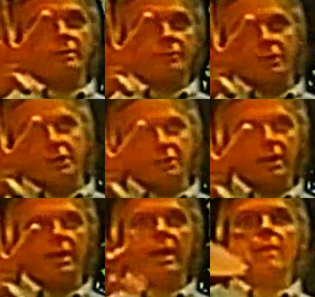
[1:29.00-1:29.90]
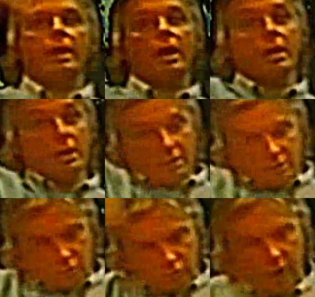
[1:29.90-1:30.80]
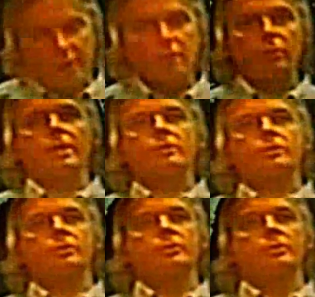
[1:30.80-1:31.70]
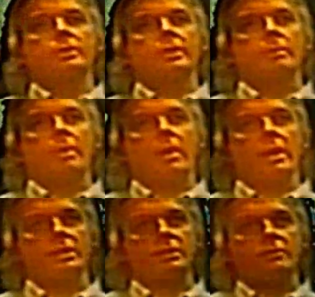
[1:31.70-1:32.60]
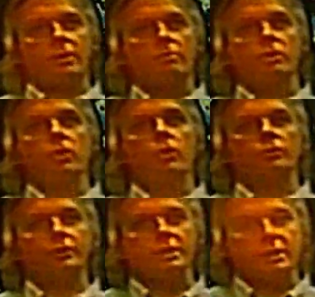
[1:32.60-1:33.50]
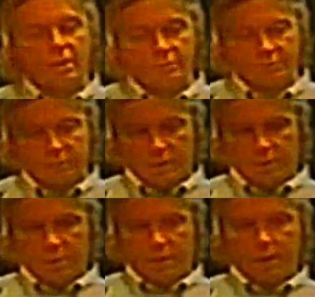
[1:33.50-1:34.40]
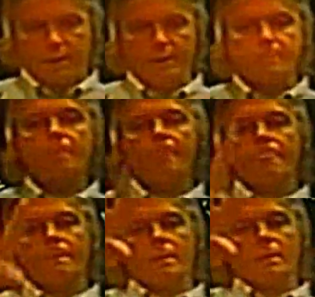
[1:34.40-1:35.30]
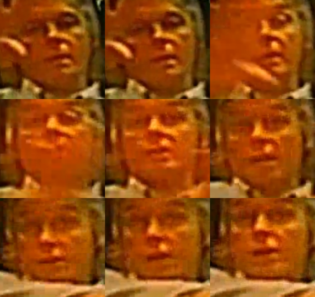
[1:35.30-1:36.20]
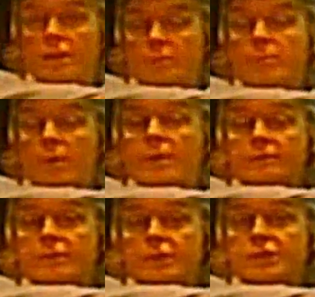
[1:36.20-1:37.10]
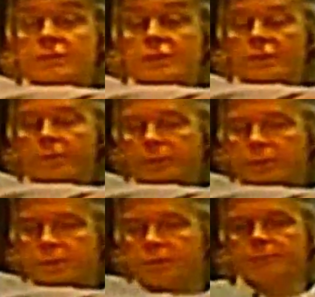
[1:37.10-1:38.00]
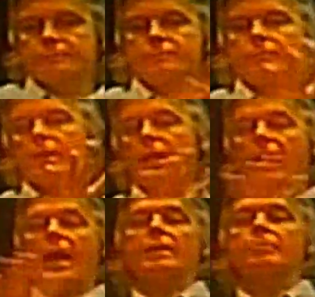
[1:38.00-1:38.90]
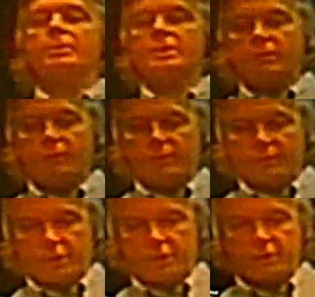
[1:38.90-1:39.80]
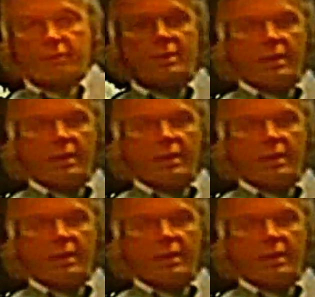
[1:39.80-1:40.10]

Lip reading: free trade area, right the way through the Americas, from North to South America, in an American version of the European Union, and a Pacific version of it. They